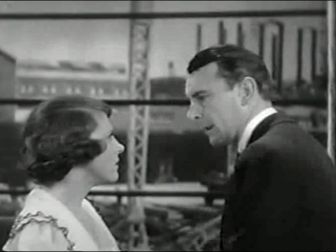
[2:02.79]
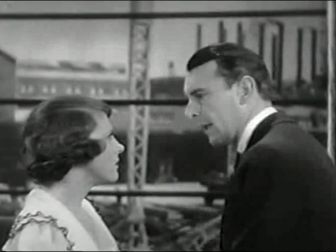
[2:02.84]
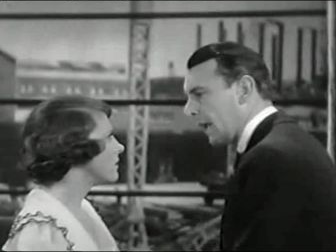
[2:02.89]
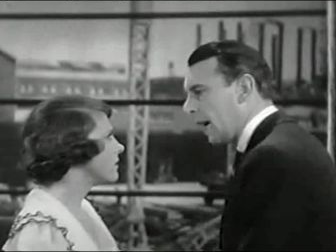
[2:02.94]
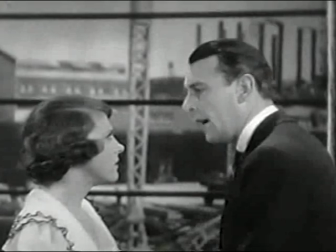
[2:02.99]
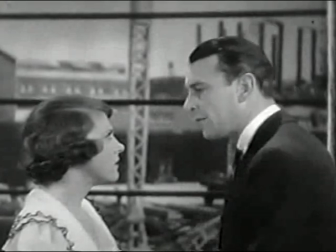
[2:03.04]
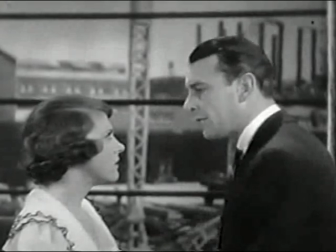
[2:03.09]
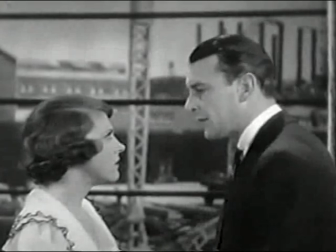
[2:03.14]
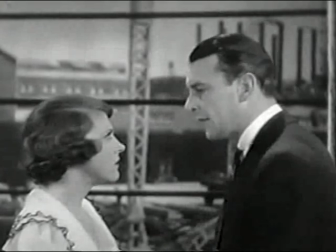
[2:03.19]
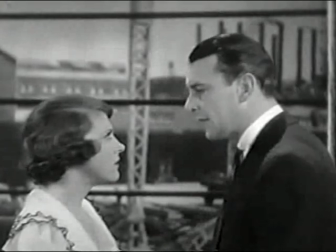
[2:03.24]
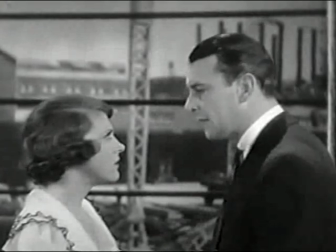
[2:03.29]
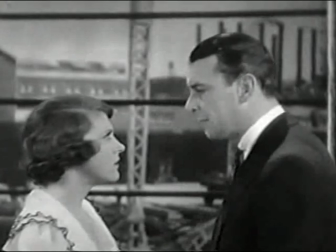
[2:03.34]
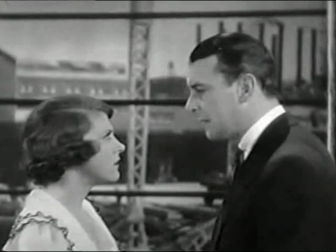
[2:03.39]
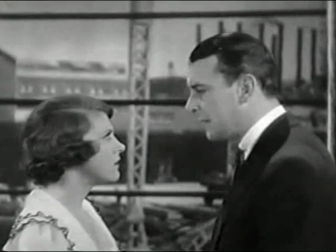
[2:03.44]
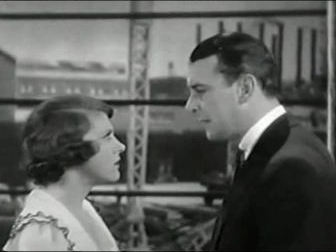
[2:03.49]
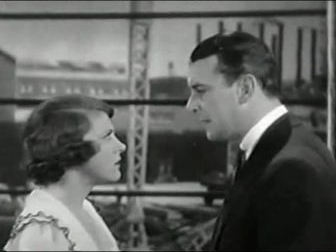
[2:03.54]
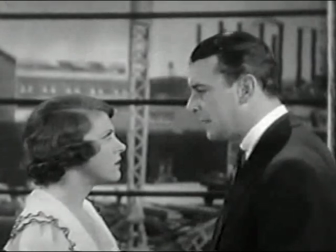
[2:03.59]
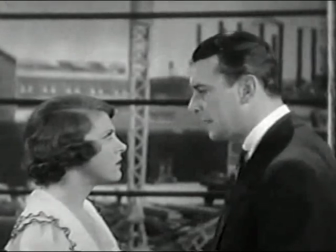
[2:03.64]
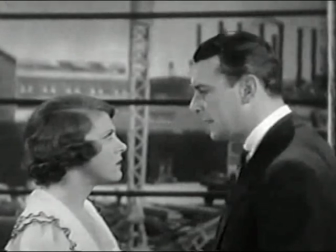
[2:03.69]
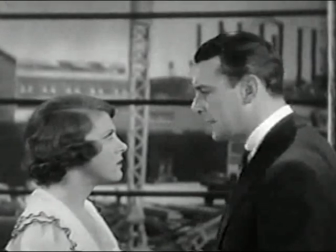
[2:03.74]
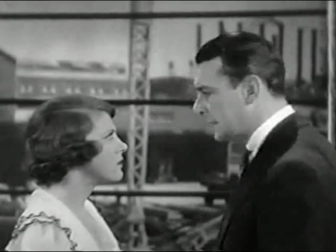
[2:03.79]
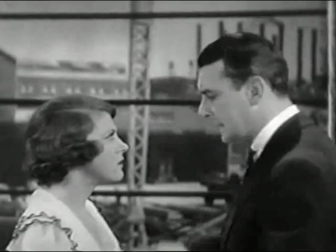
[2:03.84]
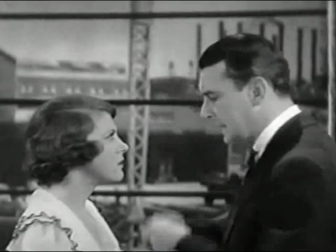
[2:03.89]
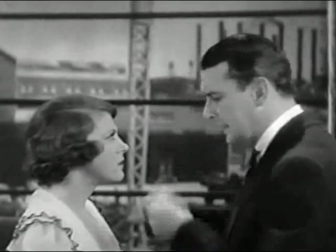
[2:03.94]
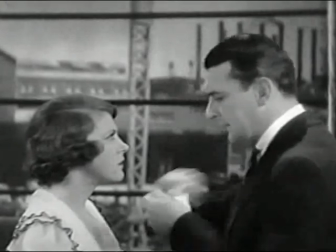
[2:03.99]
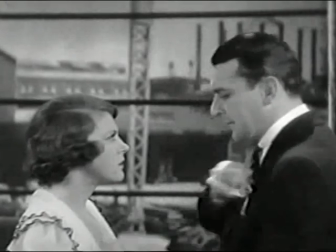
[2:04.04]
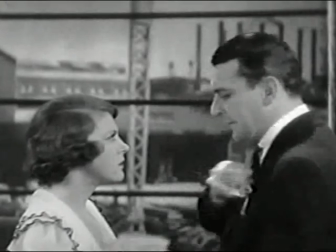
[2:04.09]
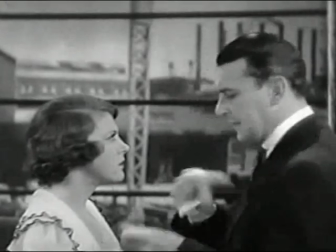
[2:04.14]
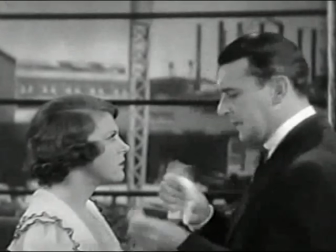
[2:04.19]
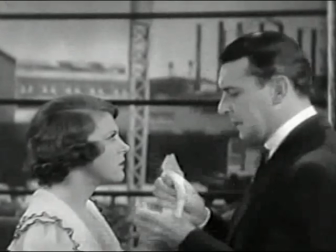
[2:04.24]
But the laugh's on me,
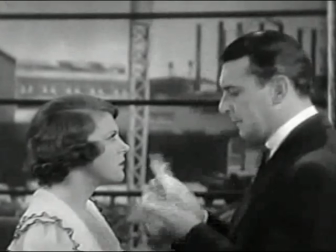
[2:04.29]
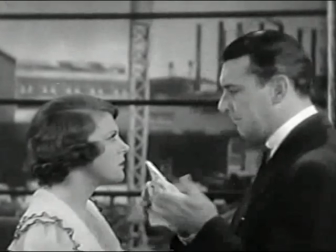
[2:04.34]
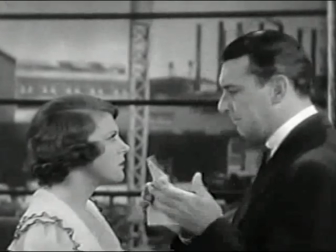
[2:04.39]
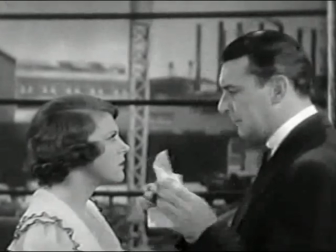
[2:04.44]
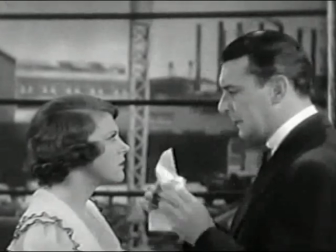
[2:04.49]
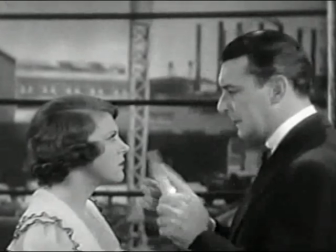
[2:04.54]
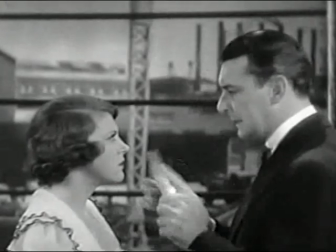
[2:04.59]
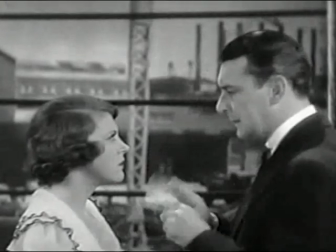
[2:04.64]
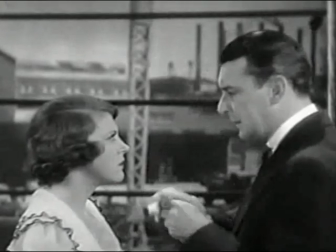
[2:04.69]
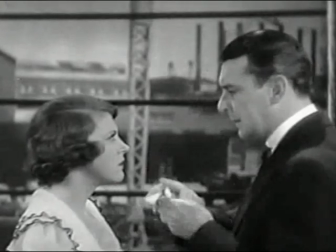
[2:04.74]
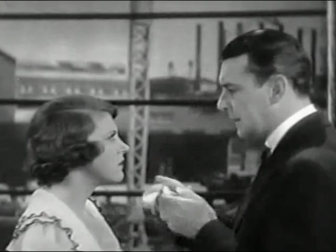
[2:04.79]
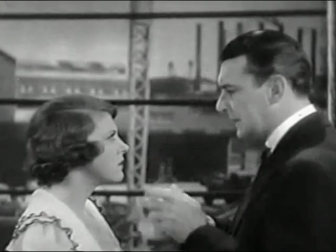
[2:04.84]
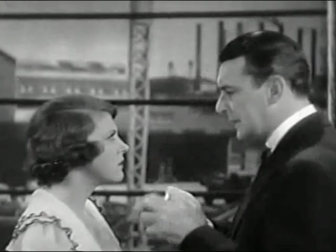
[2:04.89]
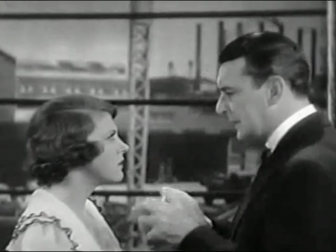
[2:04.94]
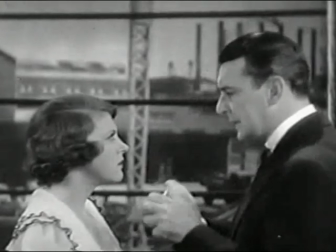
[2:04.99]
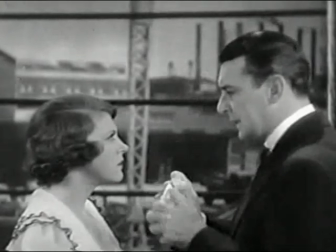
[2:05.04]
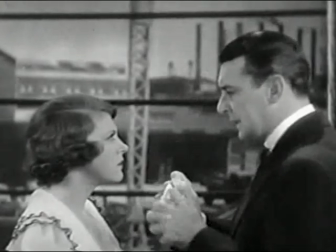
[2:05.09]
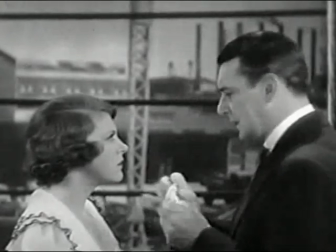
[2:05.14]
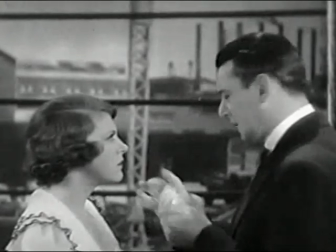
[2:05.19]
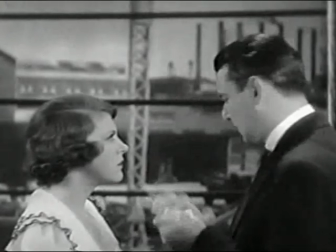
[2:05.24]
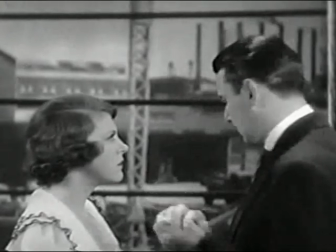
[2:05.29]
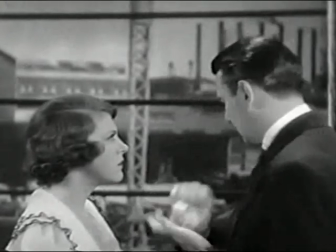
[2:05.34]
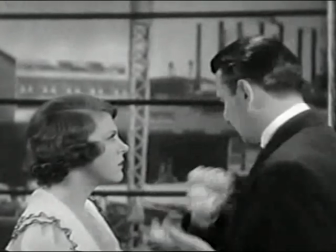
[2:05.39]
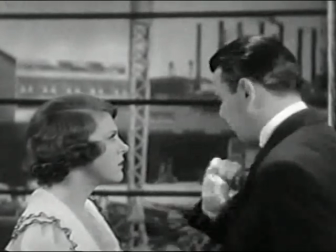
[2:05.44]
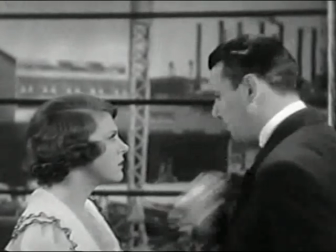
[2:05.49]
offering a marriage license